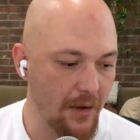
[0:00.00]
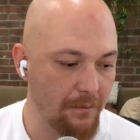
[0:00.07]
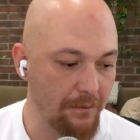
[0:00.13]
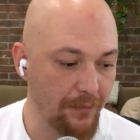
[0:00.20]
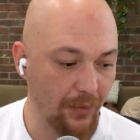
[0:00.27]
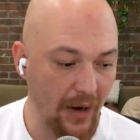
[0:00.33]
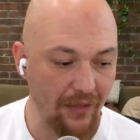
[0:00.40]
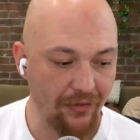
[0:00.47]

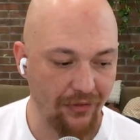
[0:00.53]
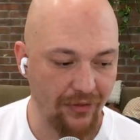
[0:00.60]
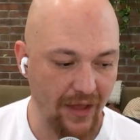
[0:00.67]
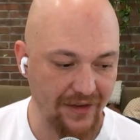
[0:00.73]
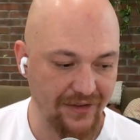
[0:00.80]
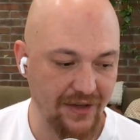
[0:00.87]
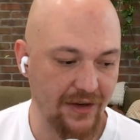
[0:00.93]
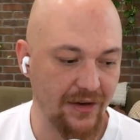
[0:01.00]
Breadth
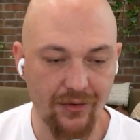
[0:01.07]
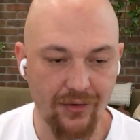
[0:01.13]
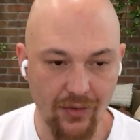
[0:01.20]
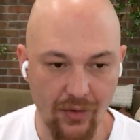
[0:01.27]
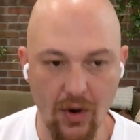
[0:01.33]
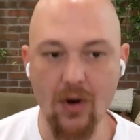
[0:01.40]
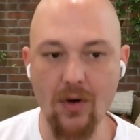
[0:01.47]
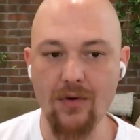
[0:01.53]
as in
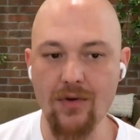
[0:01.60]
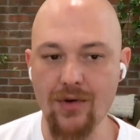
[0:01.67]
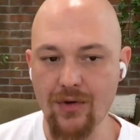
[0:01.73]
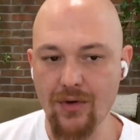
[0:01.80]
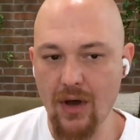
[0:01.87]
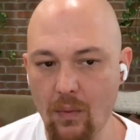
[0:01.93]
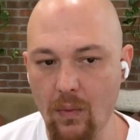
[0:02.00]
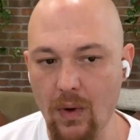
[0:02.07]

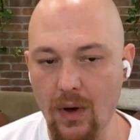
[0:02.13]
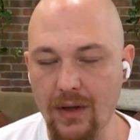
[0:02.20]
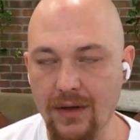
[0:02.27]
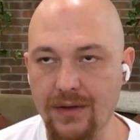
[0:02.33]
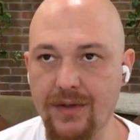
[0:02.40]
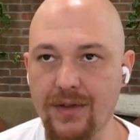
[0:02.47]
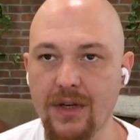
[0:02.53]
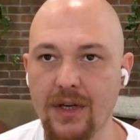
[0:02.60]
growth
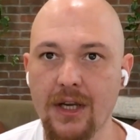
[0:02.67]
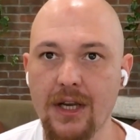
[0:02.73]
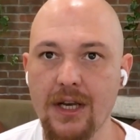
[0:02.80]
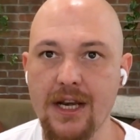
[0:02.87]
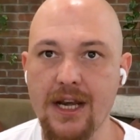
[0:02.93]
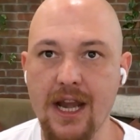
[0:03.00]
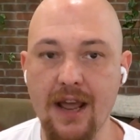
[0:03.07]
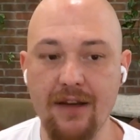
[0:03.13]
was
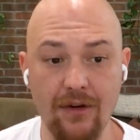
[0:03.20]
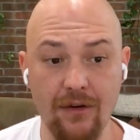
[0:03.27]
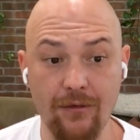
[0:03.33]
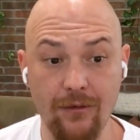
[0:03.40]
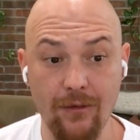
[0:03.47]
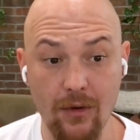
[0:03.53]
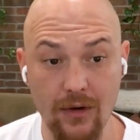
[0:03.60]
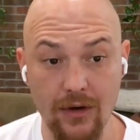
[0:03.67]
never
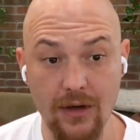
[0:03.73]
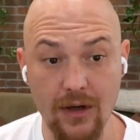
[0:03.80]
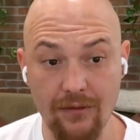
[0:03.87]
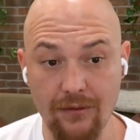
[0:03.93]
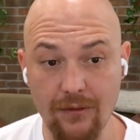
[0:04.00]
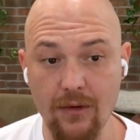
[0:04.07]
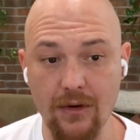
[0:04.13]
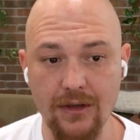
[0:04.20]
a
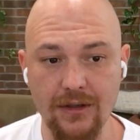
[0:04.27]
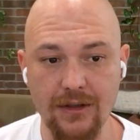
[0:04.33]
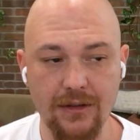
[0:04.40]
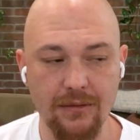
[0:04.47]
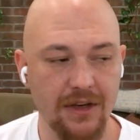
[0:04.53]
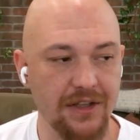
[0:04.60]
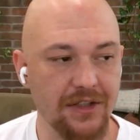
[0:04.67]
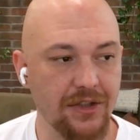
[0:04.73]
focus.
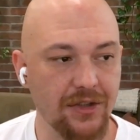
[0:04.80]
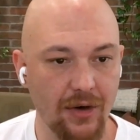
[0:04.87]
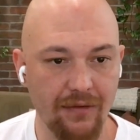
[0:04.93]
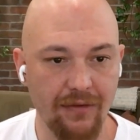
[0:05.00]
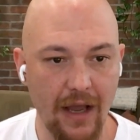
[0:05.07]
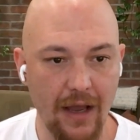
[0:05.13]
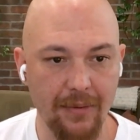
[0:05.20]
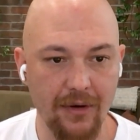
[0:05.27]
It sort of
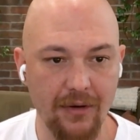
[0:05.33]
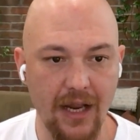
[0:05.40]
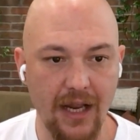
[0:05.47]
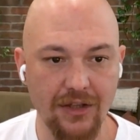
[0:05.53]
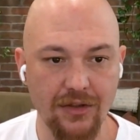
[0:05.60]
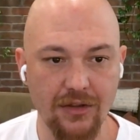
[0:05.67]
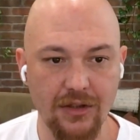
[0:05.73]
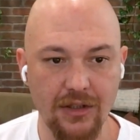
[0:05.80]
happened
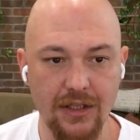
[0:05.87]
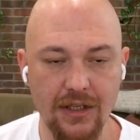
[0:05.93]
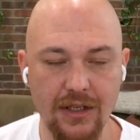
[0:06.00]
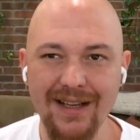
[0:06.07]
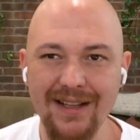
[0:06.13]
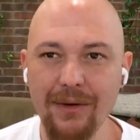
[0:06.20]
naturally.